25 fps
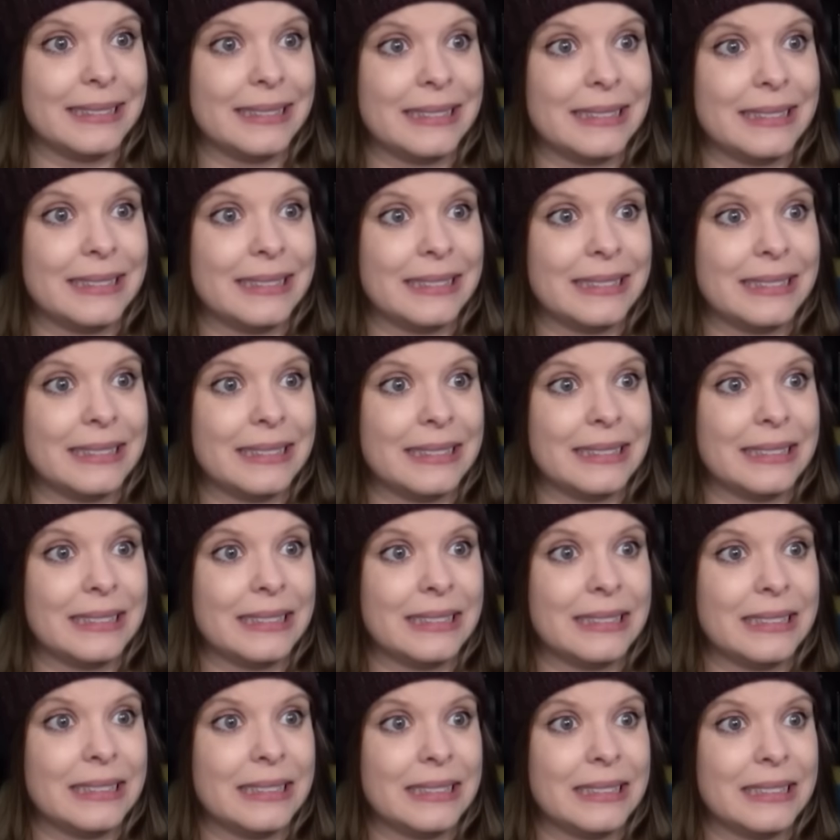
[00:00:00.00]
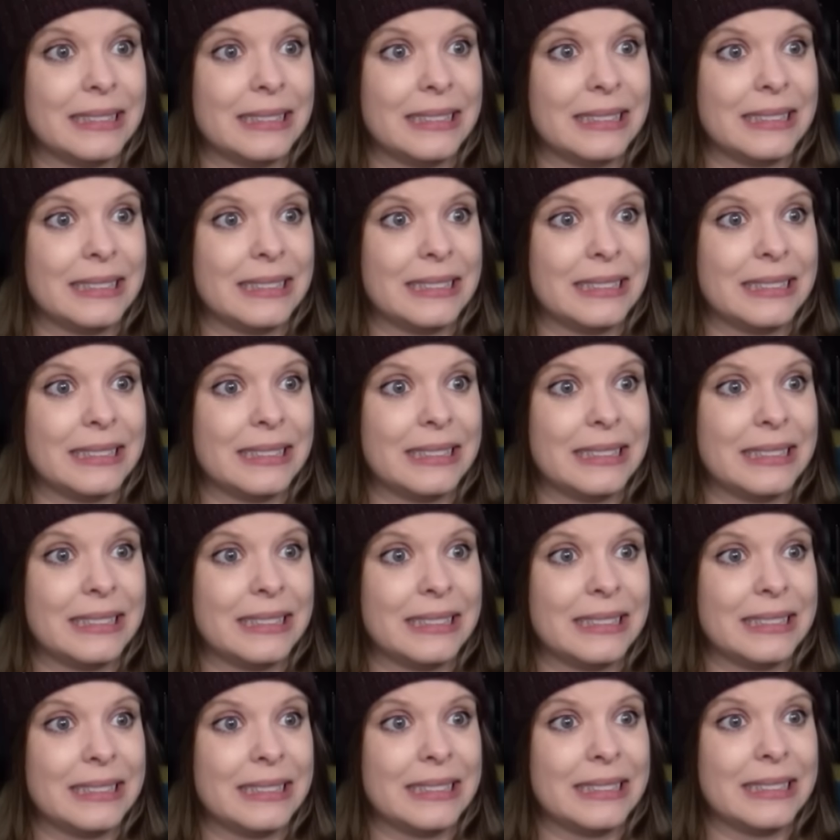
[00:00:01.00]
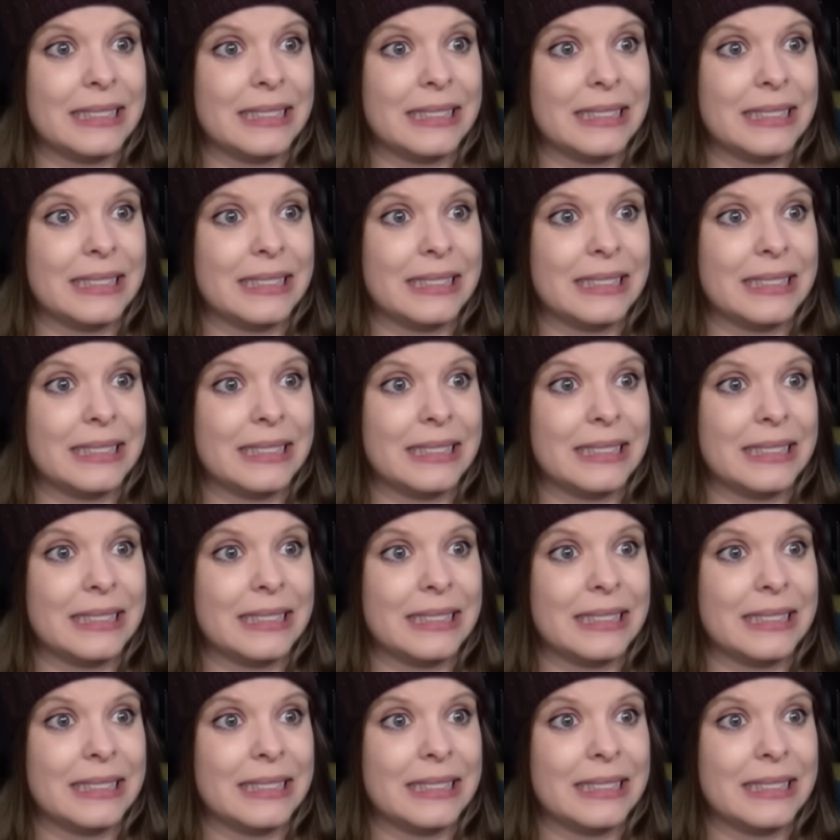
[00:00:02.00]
(silent)